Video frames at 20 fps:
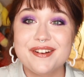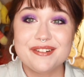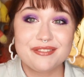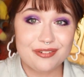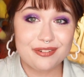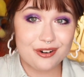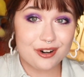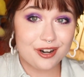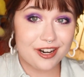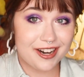
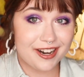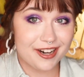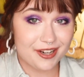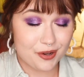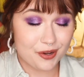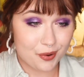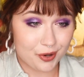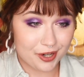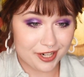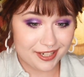for
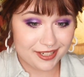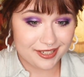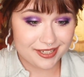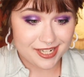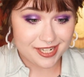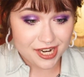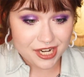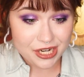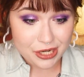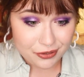your
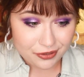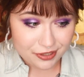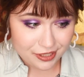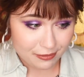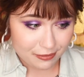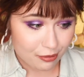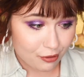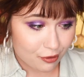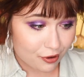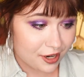continued
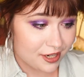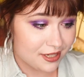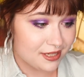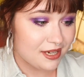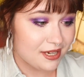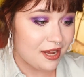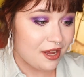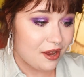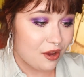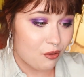
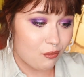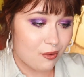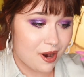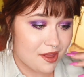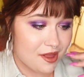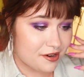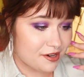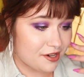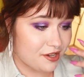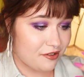support,
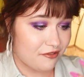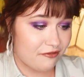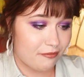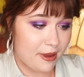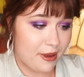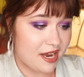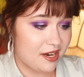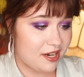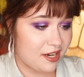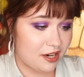whether you've been